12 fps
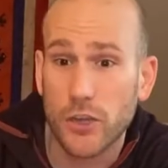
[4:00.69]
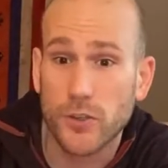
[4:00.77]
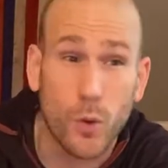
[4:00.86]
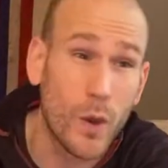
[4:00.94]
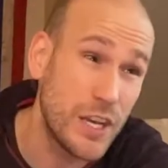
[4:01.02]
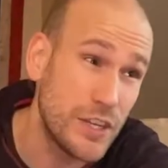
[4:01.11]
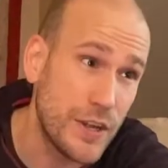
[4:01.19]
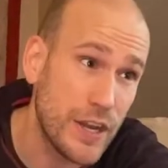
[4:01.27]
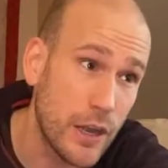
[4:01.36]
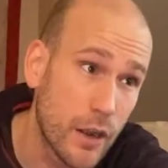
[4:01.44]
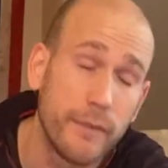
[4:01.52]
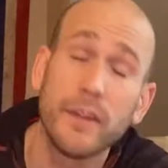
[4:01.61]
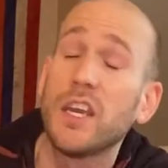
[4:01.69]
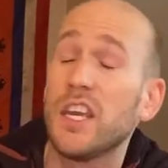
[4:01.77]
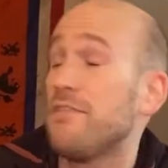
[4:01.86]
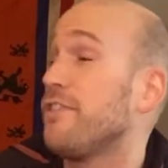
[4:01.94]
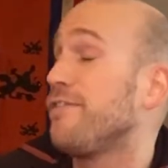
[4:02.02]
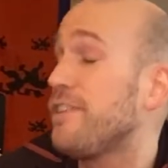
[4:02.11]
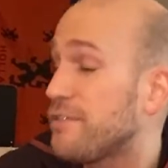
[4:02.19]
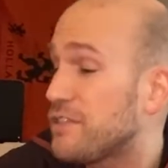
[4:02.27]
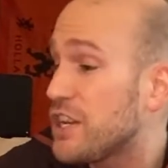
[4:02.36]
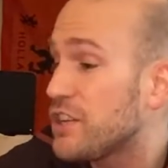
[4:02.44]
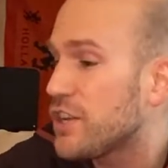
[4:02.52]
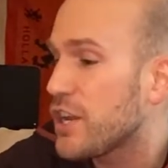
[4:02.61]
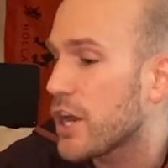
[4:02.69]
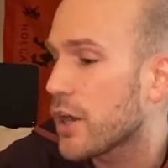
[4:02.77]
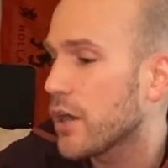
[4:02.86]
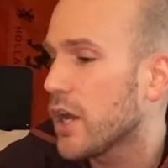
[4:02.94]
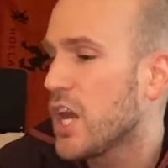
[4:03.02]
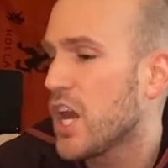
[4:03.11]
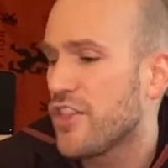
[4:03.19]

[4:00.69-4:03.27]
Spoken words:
20 denier, even 15 denier.